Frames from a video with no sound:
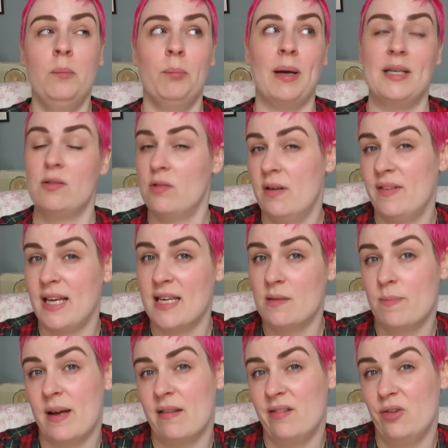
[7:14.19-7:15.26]
but I don't have a guest
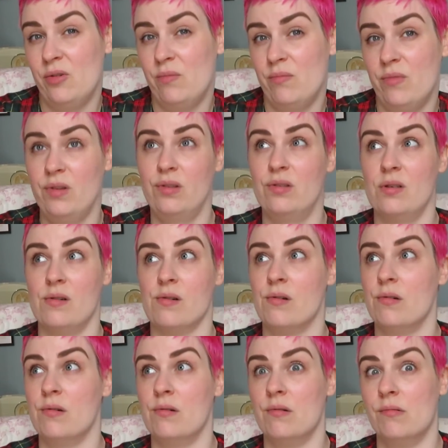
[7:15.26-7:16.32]
bathroom,
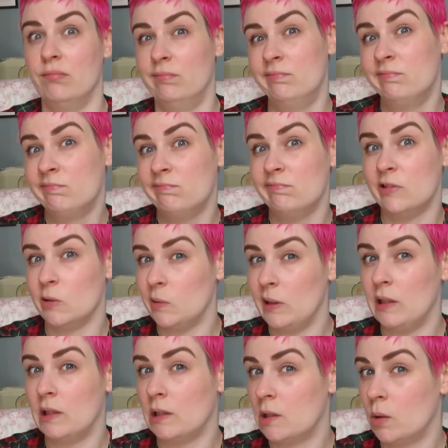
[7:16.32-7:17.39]
so don't
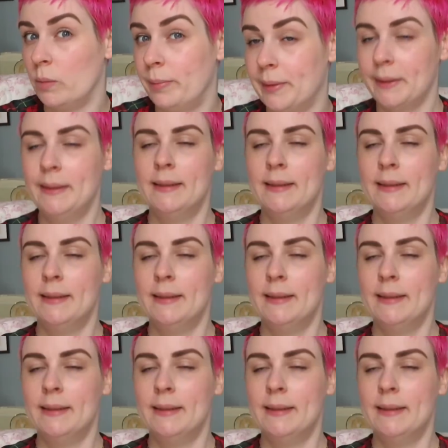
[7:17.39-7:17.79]
need soap.